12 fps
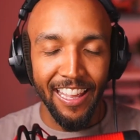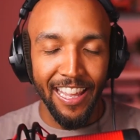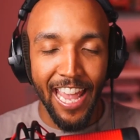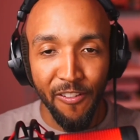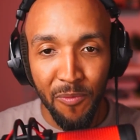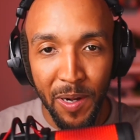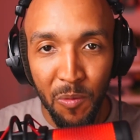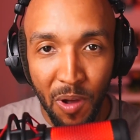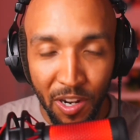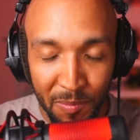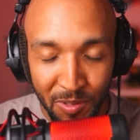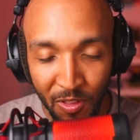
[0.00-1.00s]
Hey everybody,
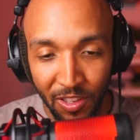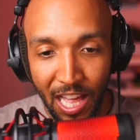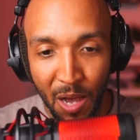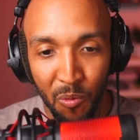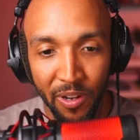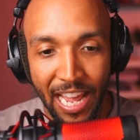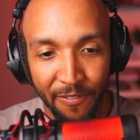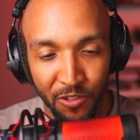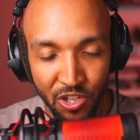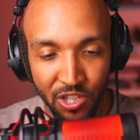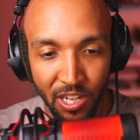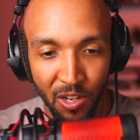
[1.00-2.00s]
welcome to the Lot 1
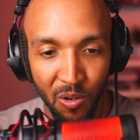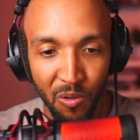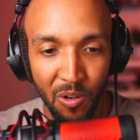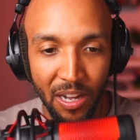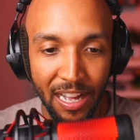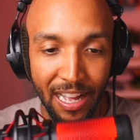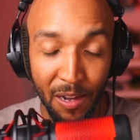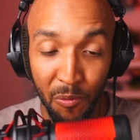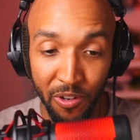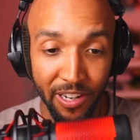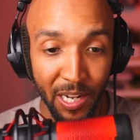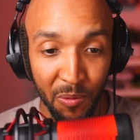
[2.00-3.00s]
After Show.
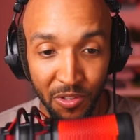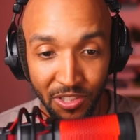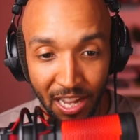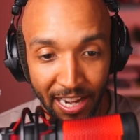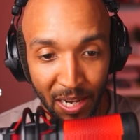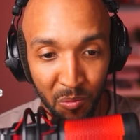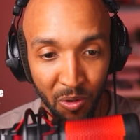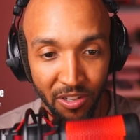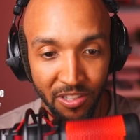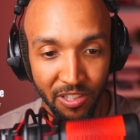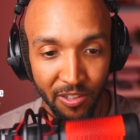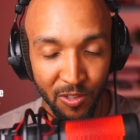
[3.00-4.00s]
We're here with Scott
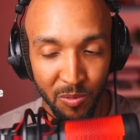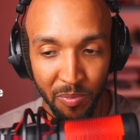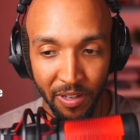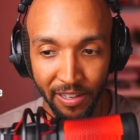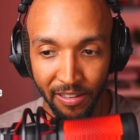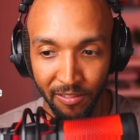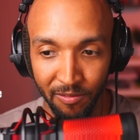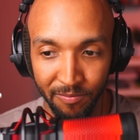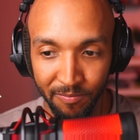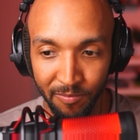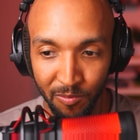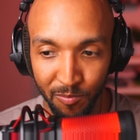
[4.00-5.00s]
Edwards, who's been
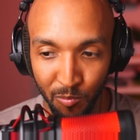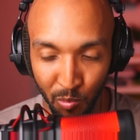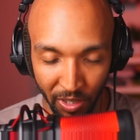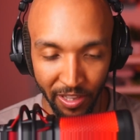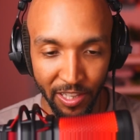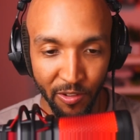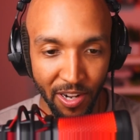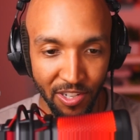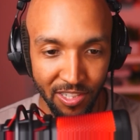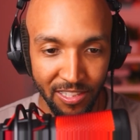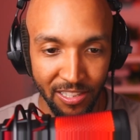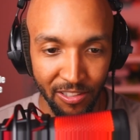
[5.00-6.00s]
really
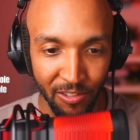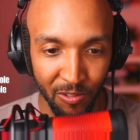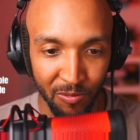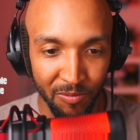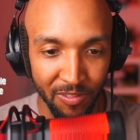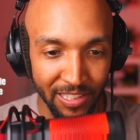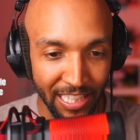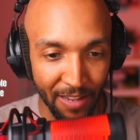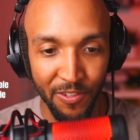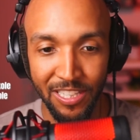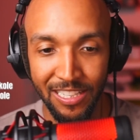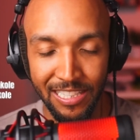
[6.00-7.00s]
gracious to
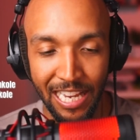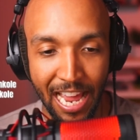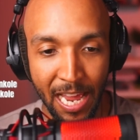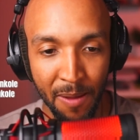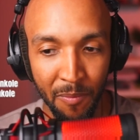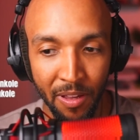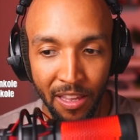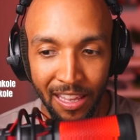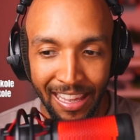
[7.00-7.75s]
give us his time.